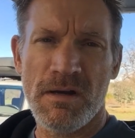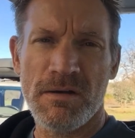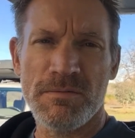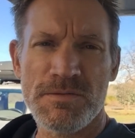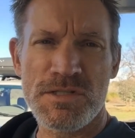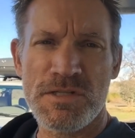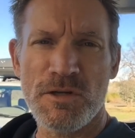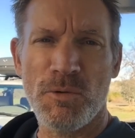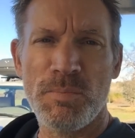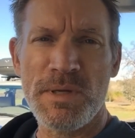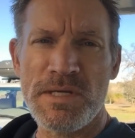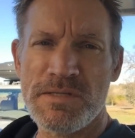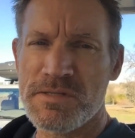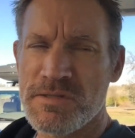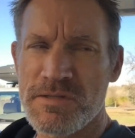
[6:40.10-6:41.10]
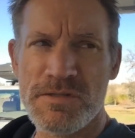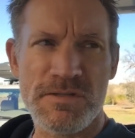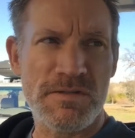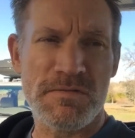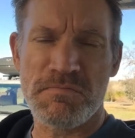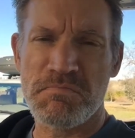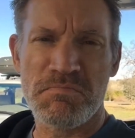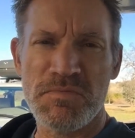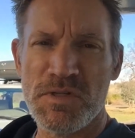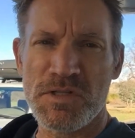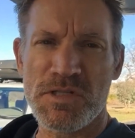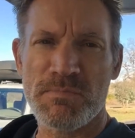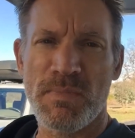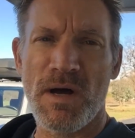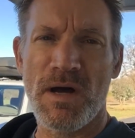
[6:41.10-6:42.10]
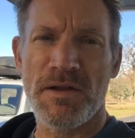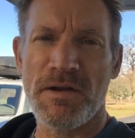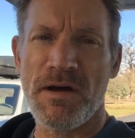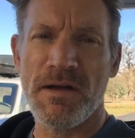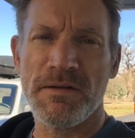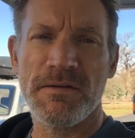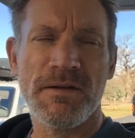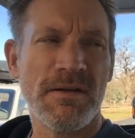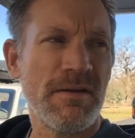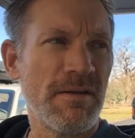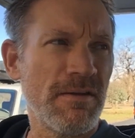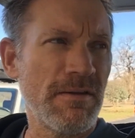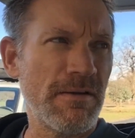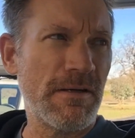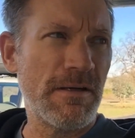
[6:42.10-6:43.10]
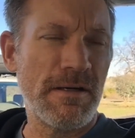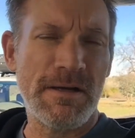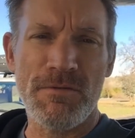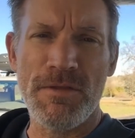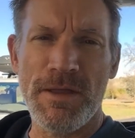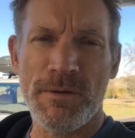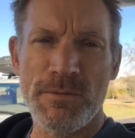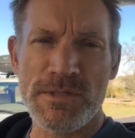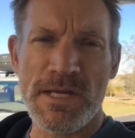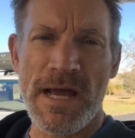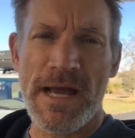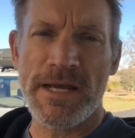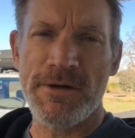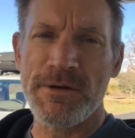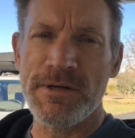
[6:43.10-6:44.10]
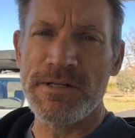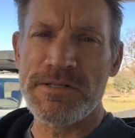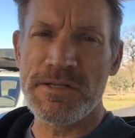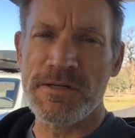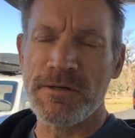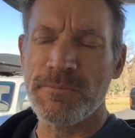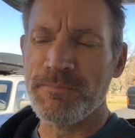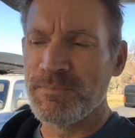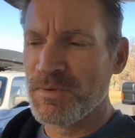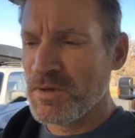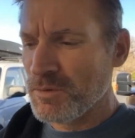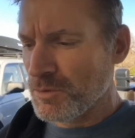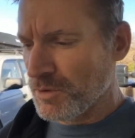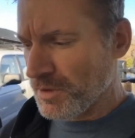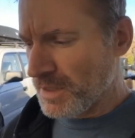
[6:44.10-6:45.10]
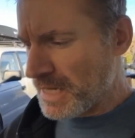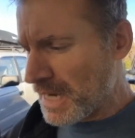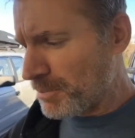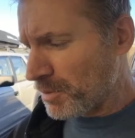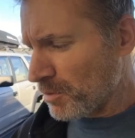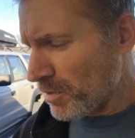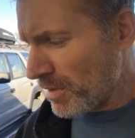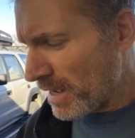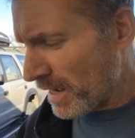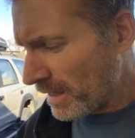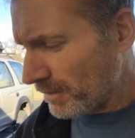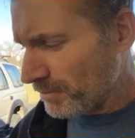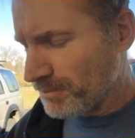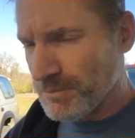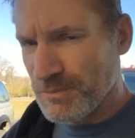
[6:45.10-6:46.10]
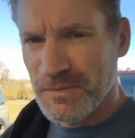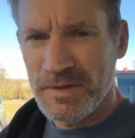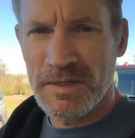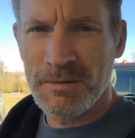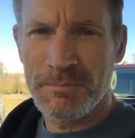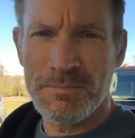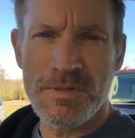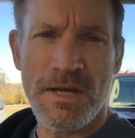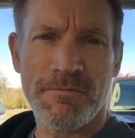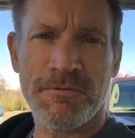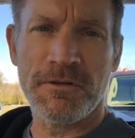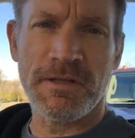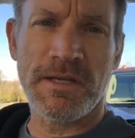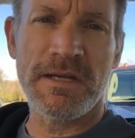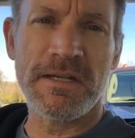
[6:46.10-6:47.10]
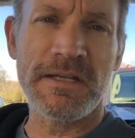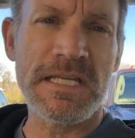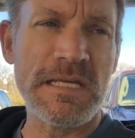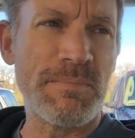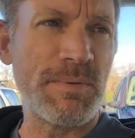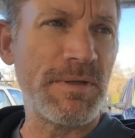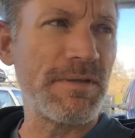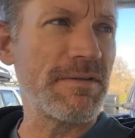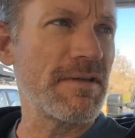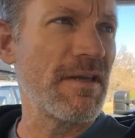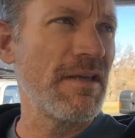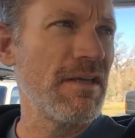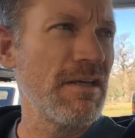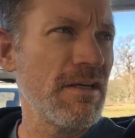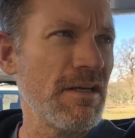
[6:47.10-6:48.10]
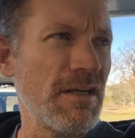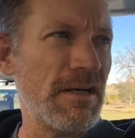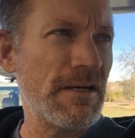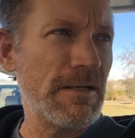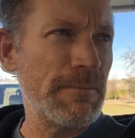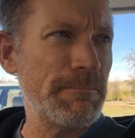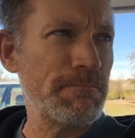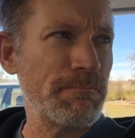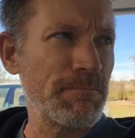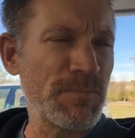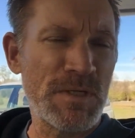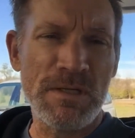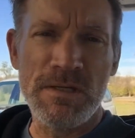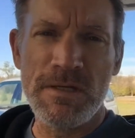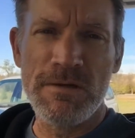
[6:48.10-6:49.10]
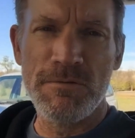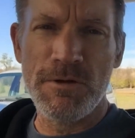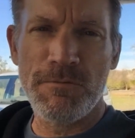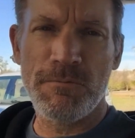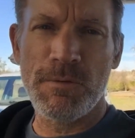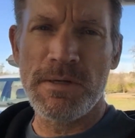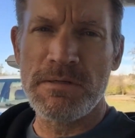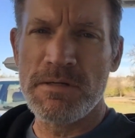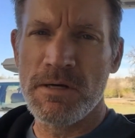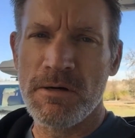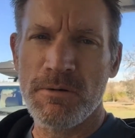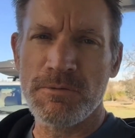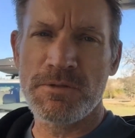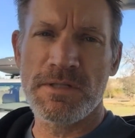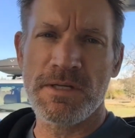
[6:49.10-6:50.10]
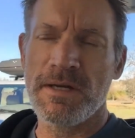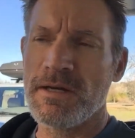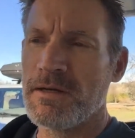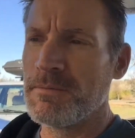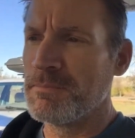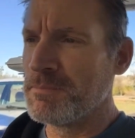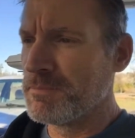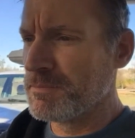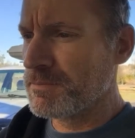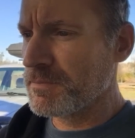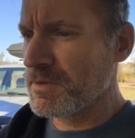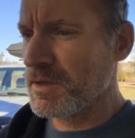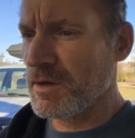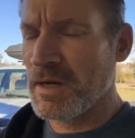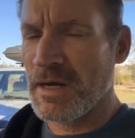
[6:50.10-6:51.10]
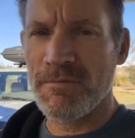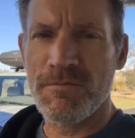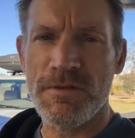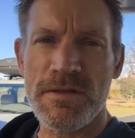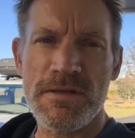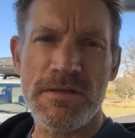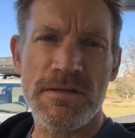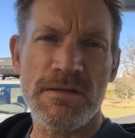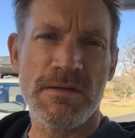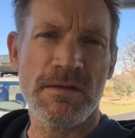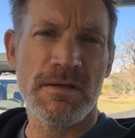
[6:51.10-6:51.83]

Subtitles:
steel pieces is just spot on. Everything was accurate, so really happy with that, and definitely going to keep it. Even if we don't have the